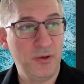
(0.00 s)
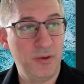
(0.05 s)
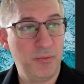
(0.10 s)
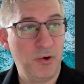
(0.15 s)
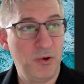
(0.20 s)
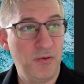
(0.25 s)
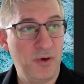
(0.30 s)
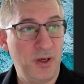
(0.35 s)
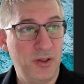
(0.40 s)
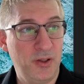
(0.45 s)
The
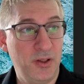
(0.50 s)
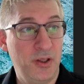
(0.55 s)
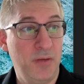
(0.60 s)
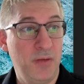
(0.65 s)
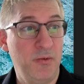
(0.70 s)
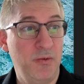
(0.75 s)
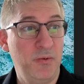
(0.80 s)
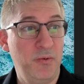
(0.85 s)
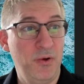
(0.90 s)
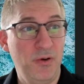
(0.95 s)
profile
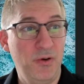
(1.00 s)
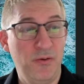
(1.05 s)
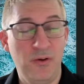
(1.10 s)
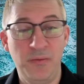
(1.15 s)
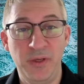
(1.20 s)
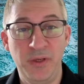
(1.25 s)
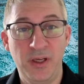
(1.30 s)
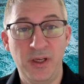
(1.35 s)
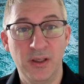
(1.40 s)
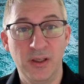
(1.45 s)
system is beautiful
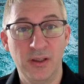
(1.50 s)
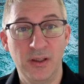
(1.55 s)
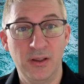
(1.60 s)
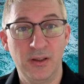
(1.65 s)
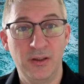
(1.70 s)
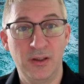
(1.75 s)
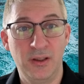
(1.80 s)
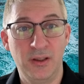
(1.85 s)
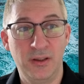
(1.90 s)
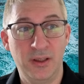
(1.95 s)

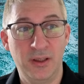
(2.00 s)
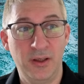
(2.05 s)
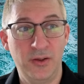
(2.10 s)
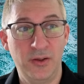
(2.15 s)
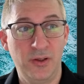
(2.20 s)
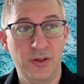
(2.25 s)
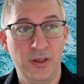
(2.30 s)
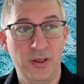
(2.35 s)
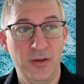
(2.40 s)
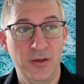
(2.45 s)
because
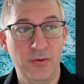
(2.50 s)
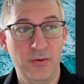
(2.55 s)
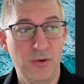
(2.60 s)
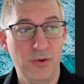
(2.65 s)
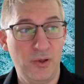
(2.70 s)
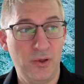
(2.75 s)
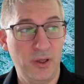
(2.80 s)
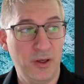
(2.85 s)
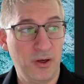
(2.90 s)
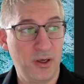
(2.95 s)
essentially you
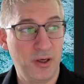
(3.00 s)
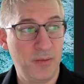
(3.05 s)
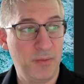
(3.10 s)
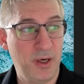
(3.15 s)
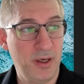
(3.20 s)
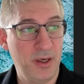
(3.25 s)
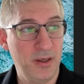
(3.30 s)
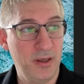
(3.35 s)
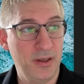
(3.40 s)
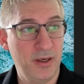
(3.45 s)
click on a
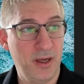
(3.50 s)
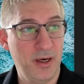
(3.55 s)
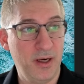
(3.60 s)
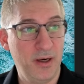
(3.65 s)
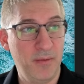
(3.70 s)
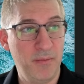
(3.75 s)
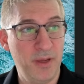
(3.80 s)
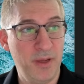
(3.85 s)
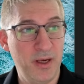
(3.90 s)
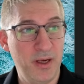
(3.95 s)
button and it
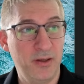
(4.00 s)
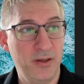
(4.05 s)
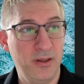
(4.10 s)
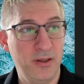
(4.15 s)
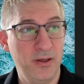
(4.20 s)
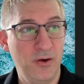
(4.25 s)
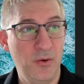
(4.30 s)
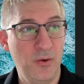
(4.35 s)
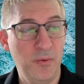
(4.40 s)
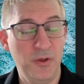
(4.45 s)

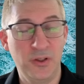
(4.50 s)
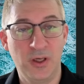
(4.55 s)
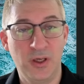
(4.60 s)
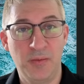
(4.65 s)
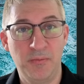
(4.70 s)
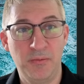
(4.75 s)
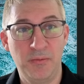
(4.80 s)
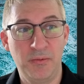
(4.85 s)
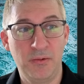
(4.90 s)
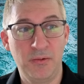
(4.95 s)
immediately opens
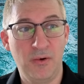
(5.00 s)
up